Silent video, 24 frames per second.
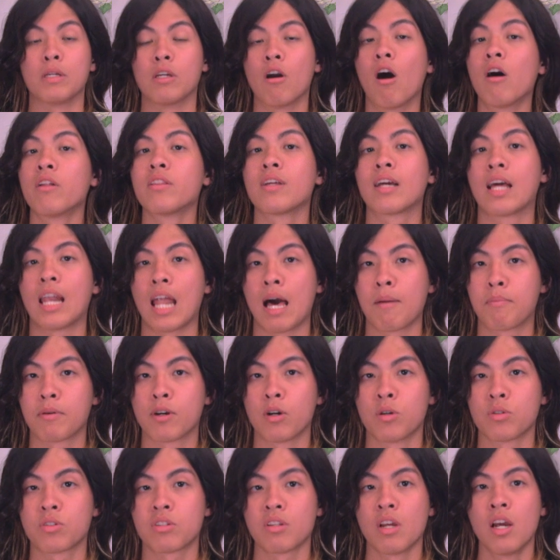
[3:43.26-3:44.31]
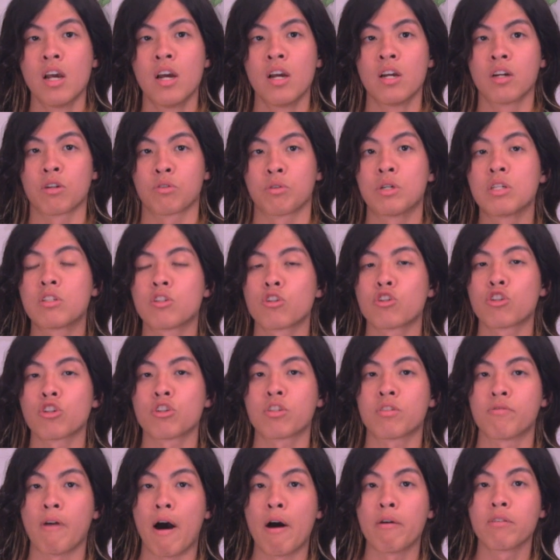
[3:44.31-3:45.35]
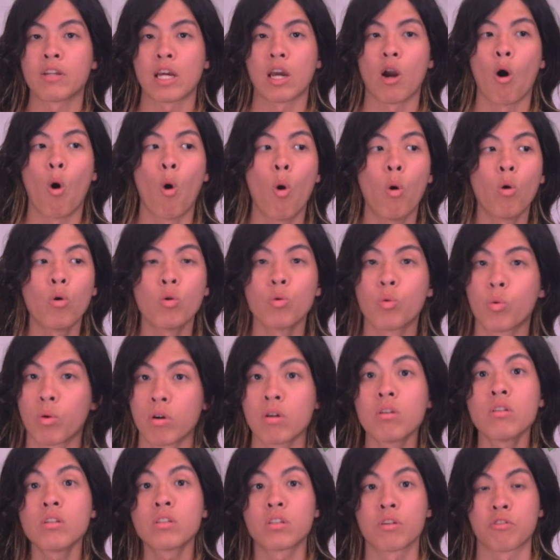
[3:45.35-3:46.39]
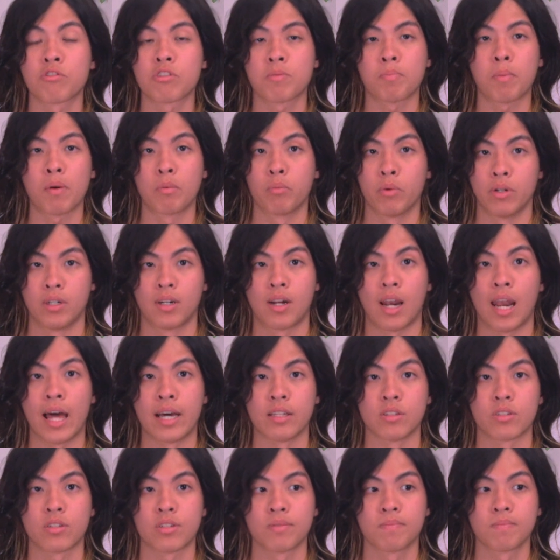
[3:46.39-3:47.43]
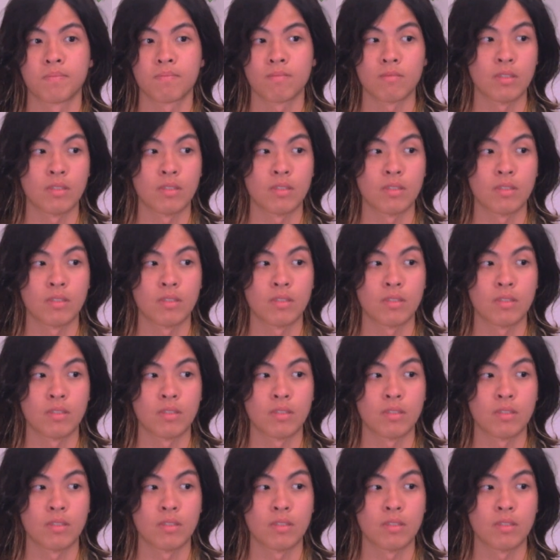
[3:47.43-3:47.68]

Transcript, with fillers: Beyond the Galapagos, researchers found a whole world of sperm whale clans.